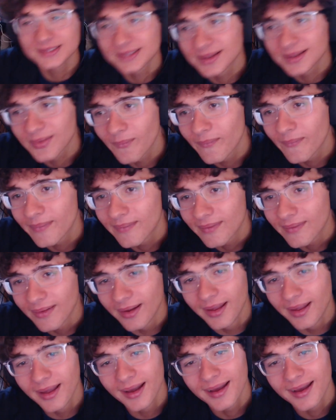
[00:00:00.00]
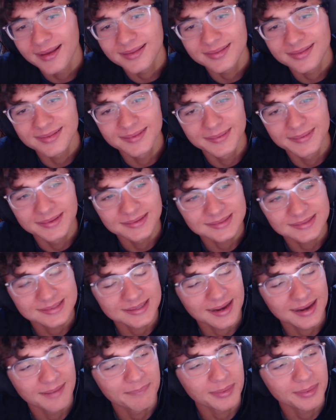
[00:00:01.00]
see the,
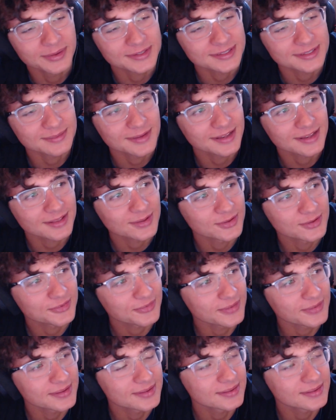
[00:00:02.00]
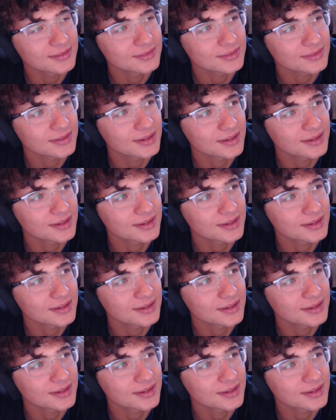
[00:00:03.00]
the thing I posted on my close friends?